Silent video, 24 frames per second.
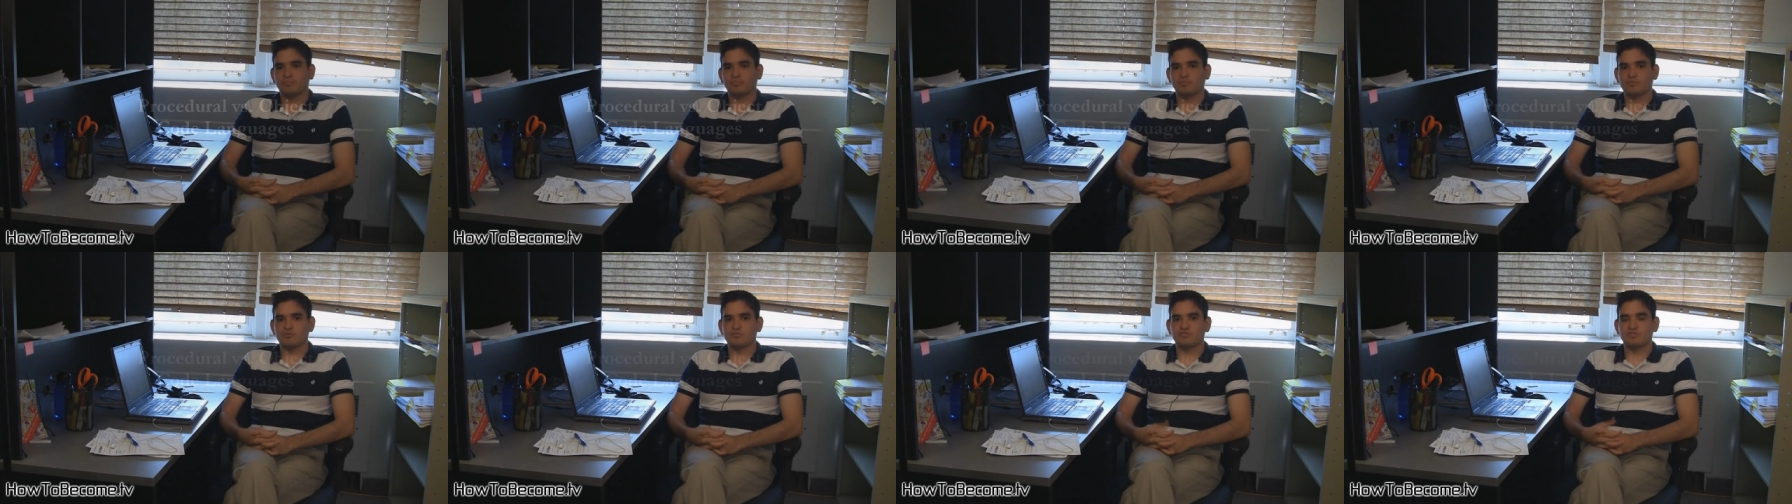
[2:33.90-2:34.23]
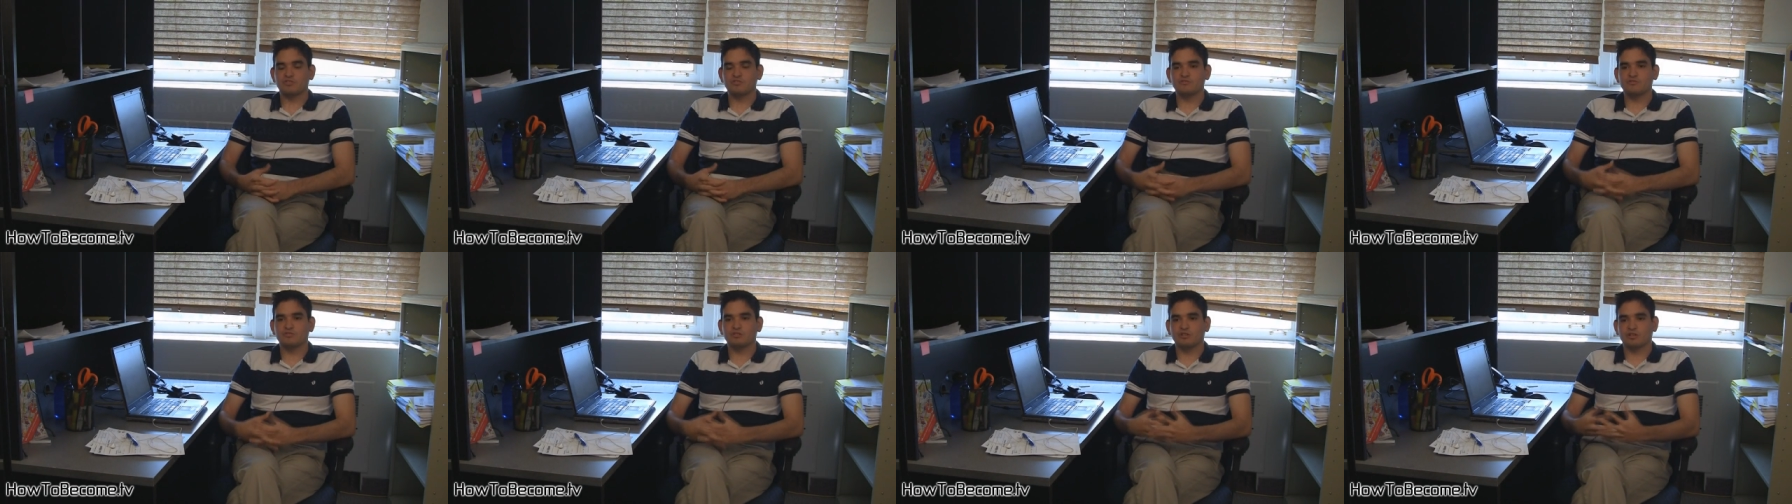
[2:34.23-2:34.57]

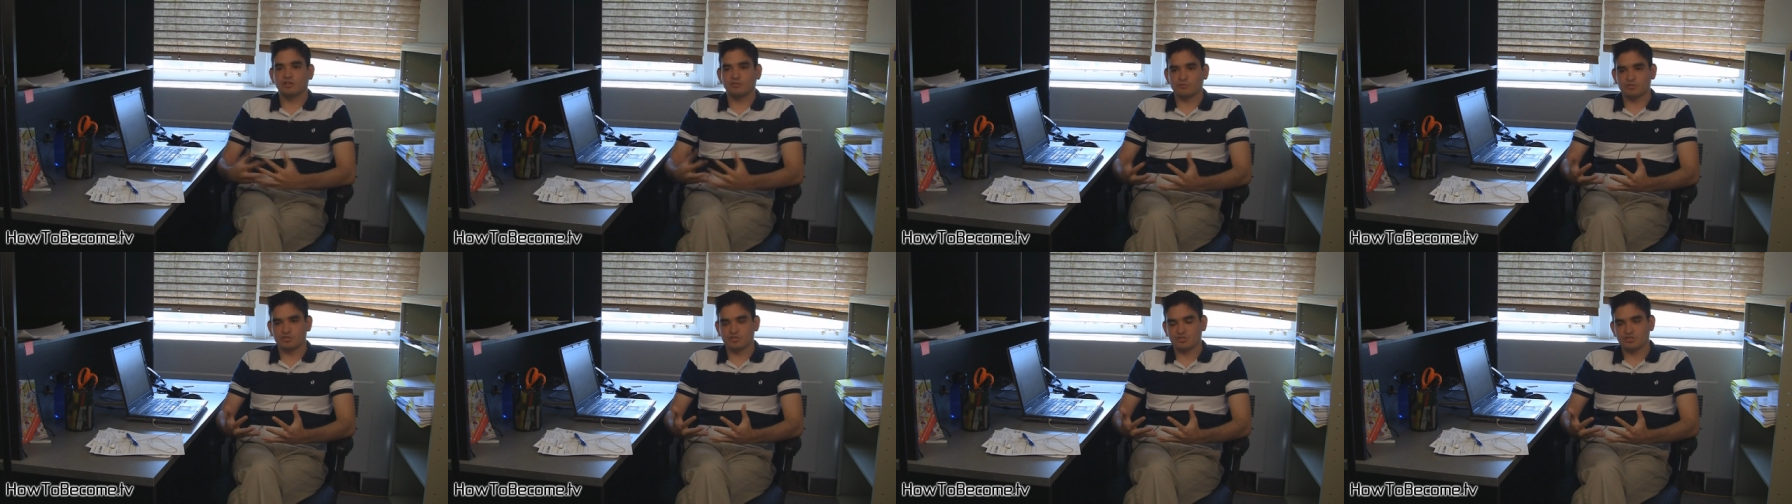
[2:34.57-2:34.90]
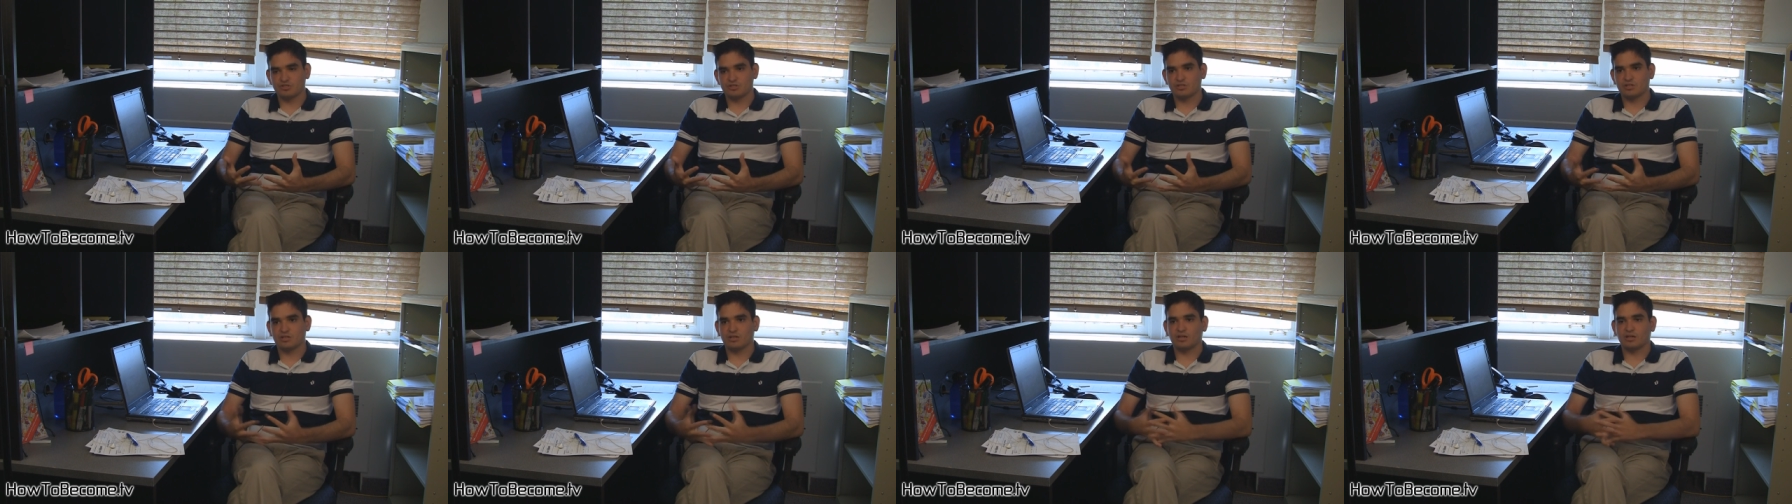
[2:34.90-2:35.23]
procedural
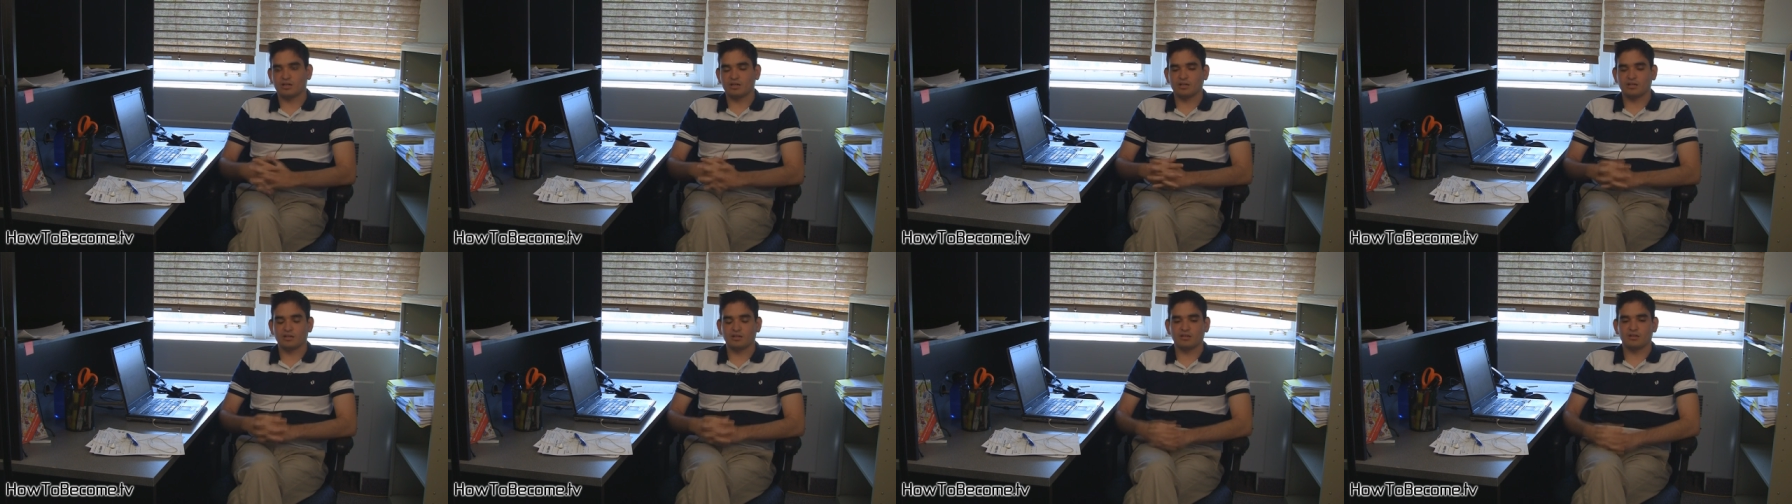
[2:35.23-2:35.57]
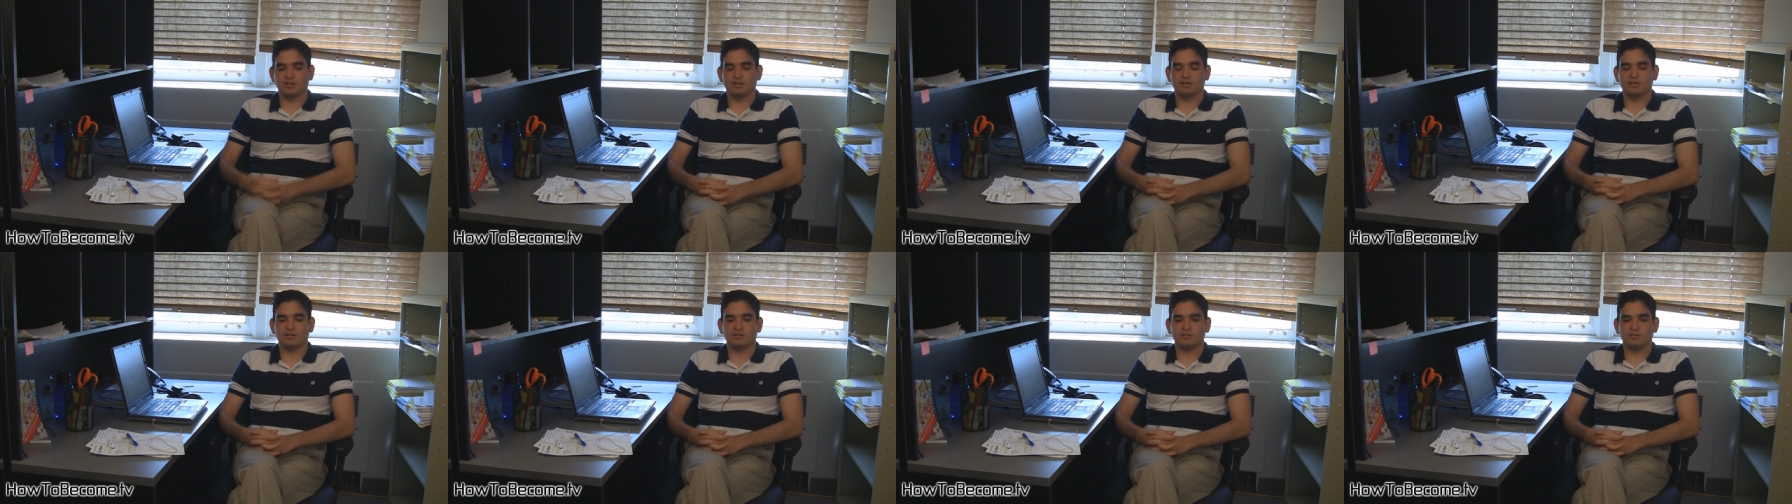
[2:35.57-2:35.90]
languages and
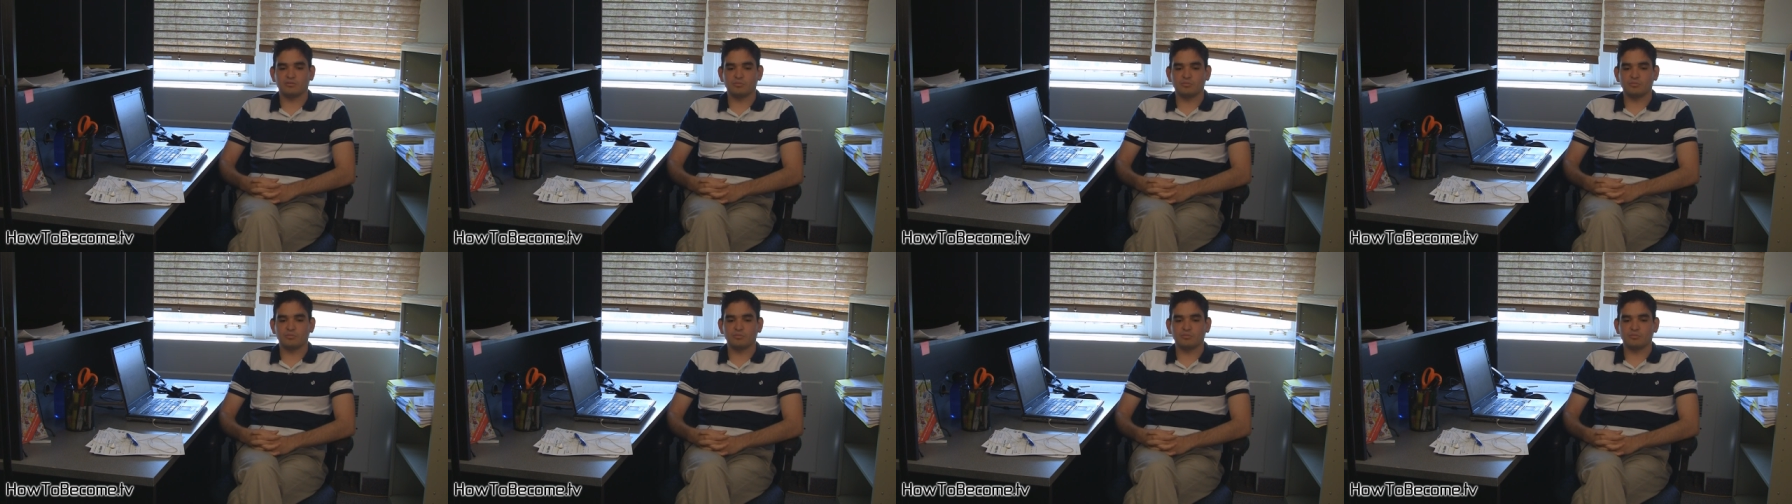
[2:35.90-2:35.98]
uh,